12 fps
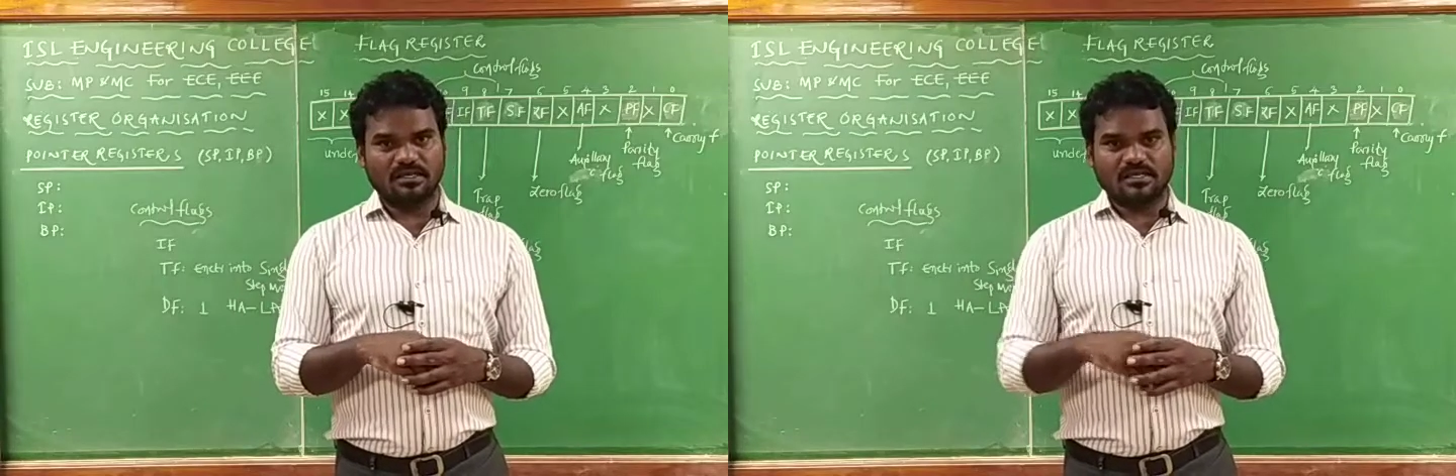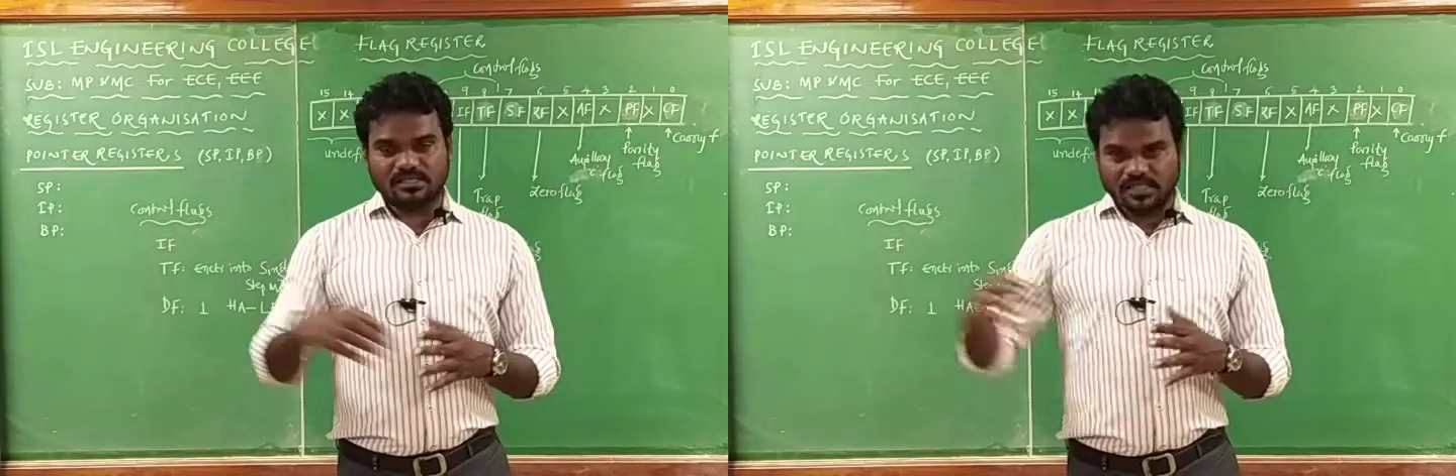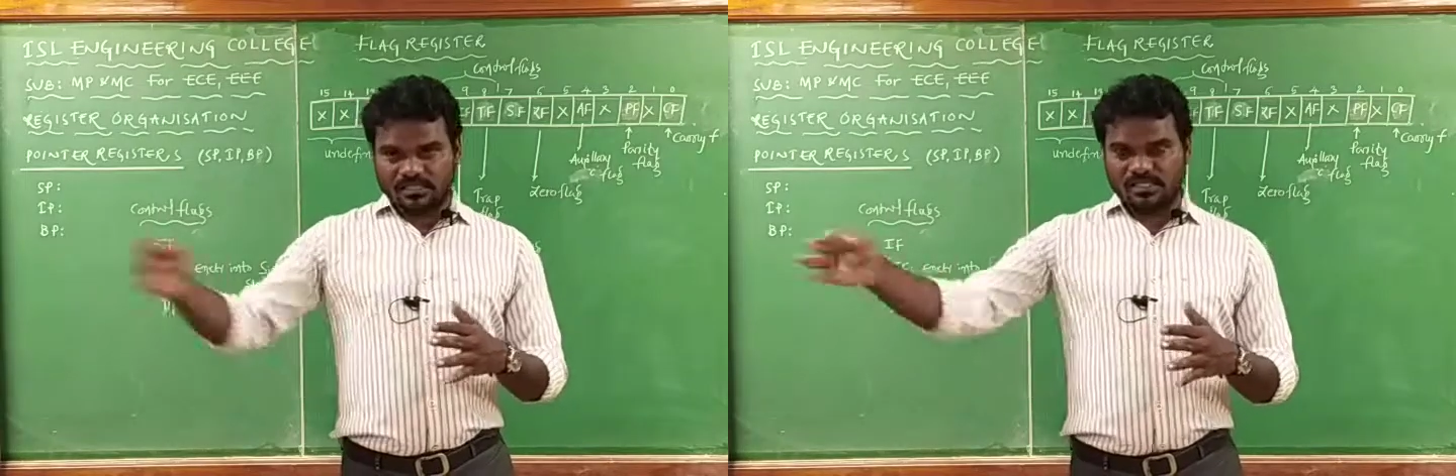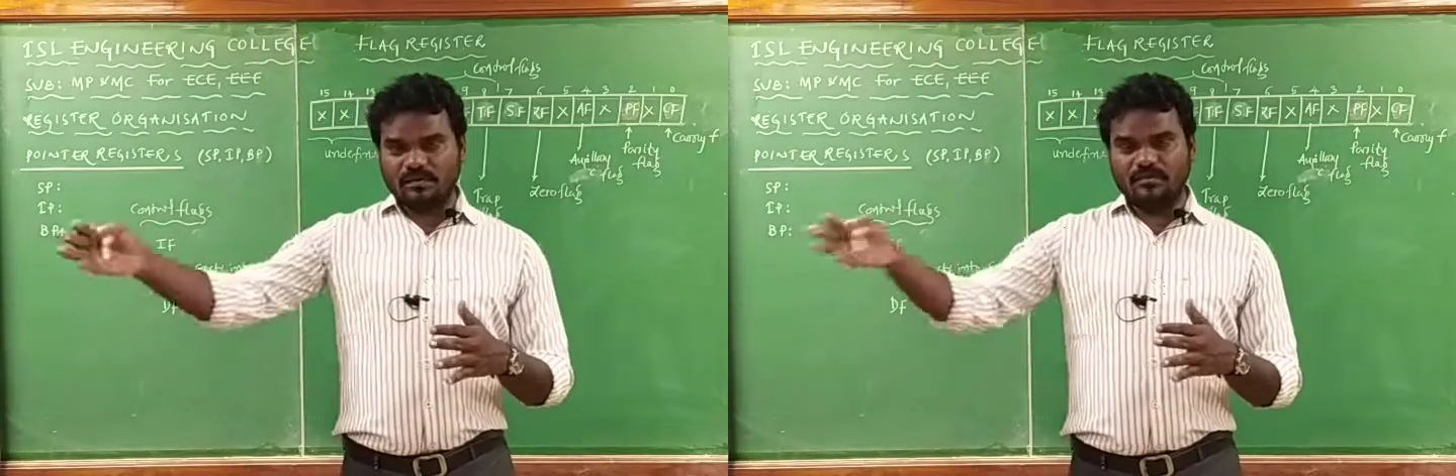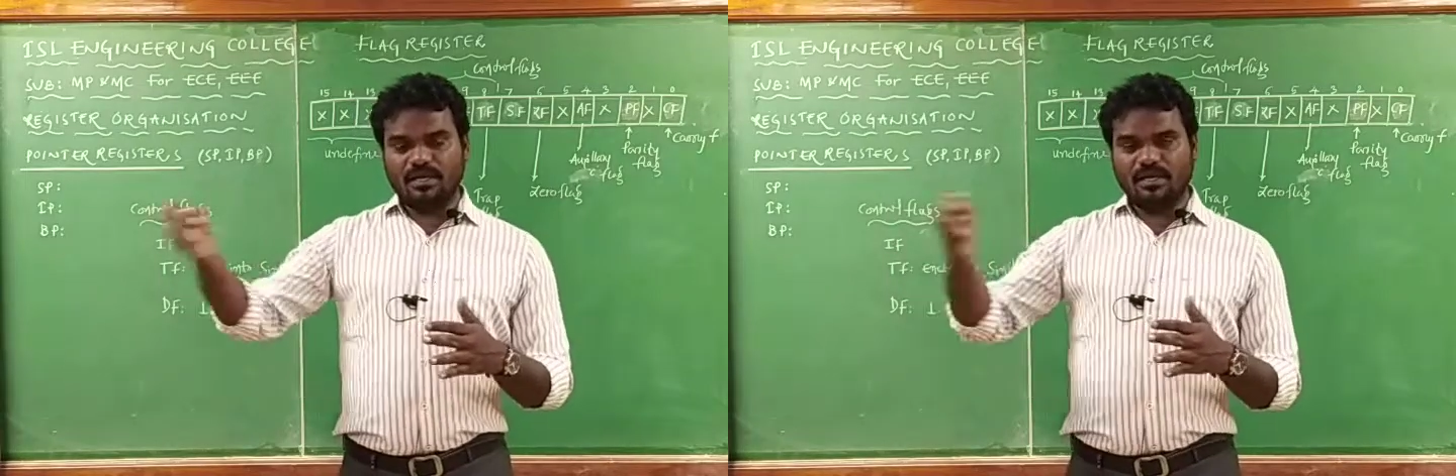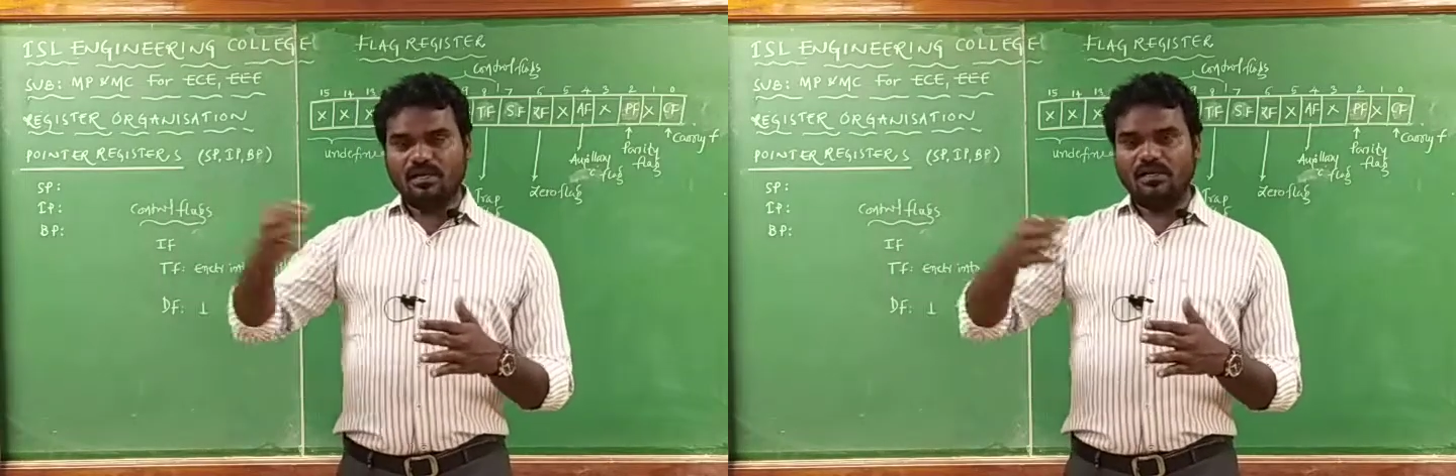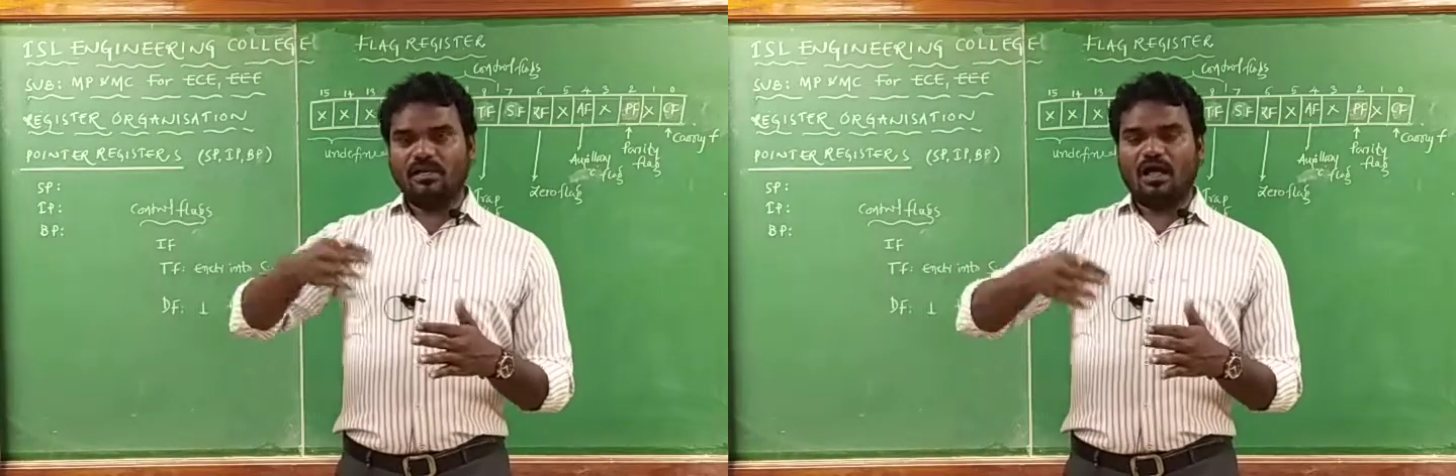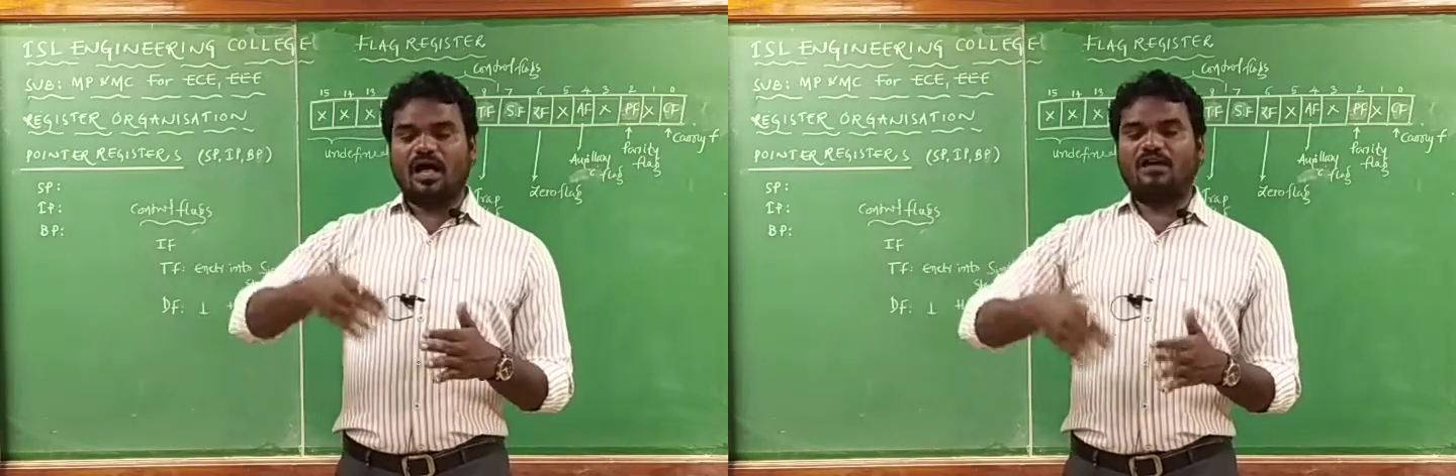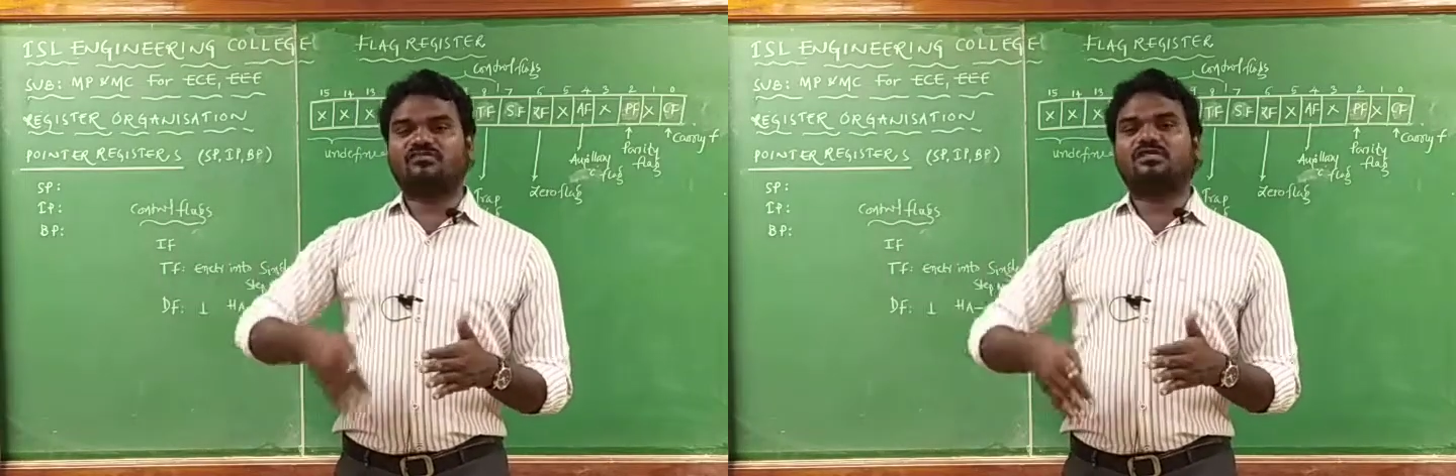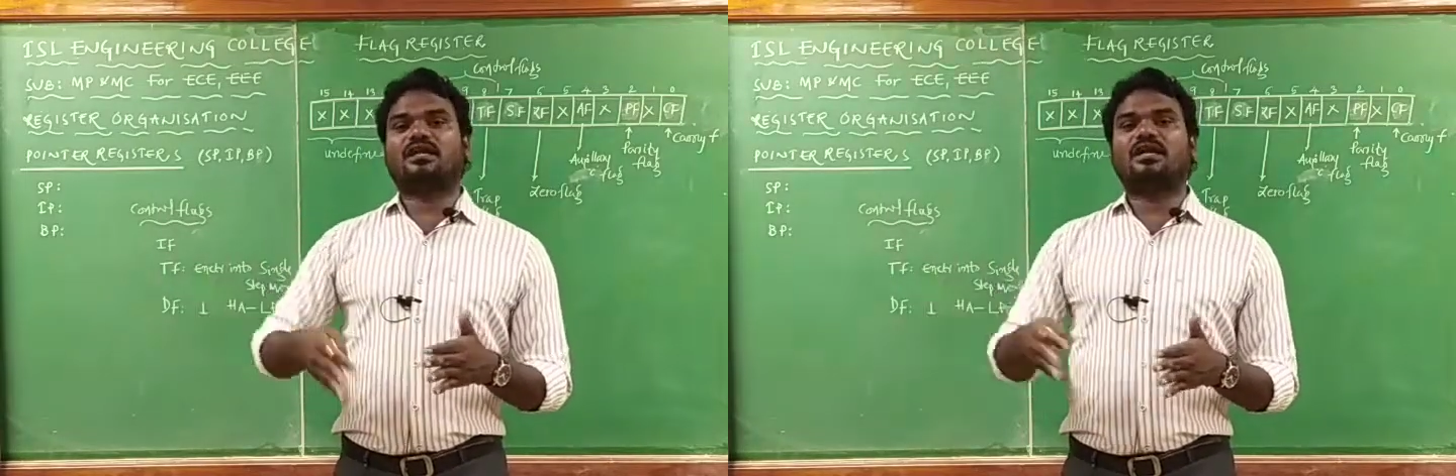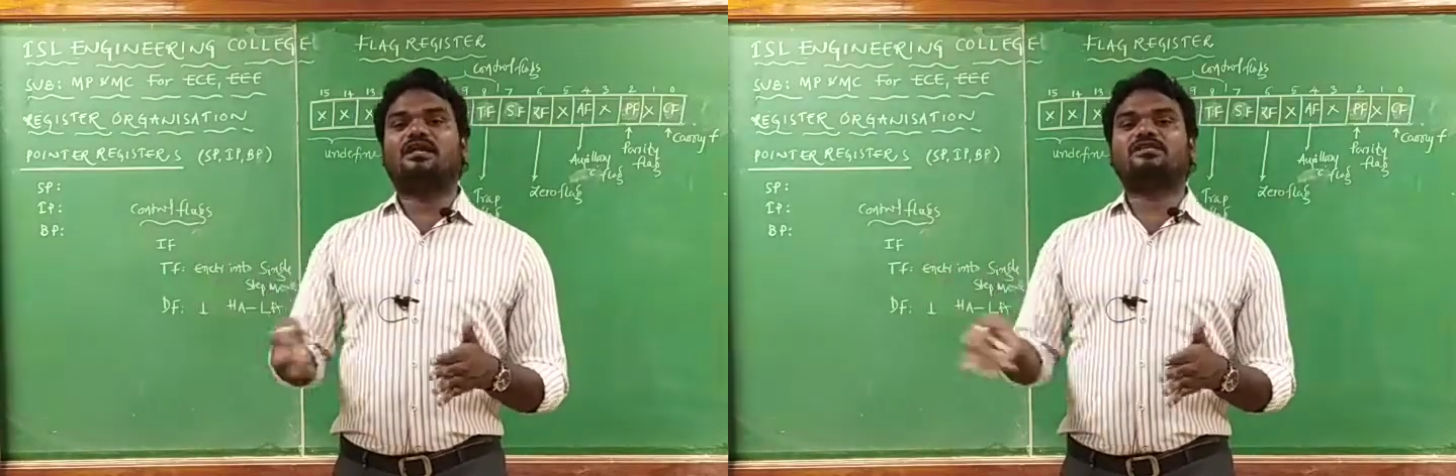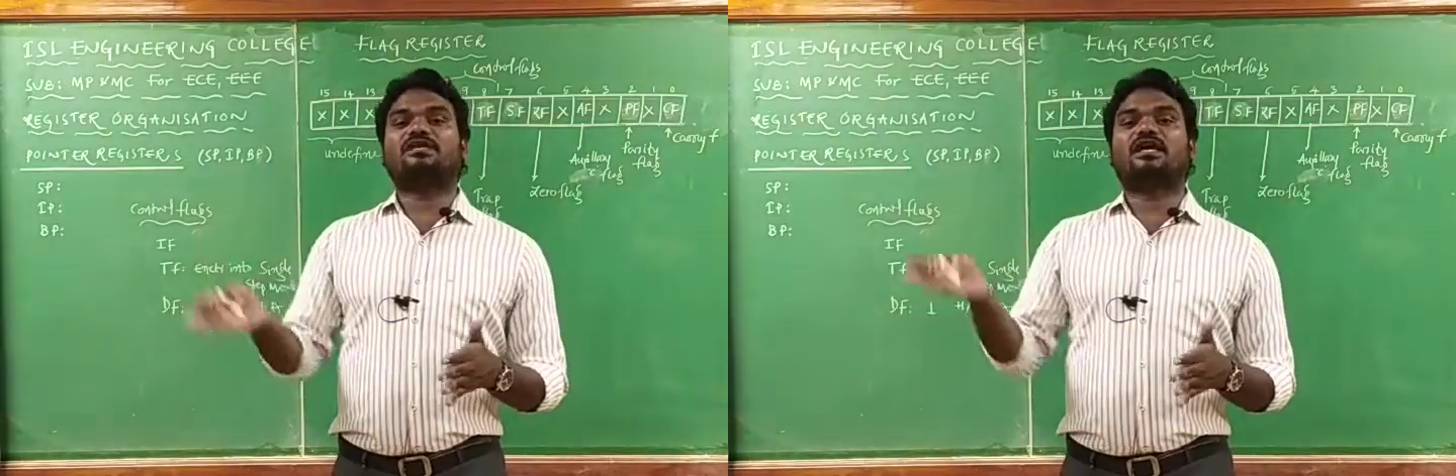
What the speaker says: 16-bit offset address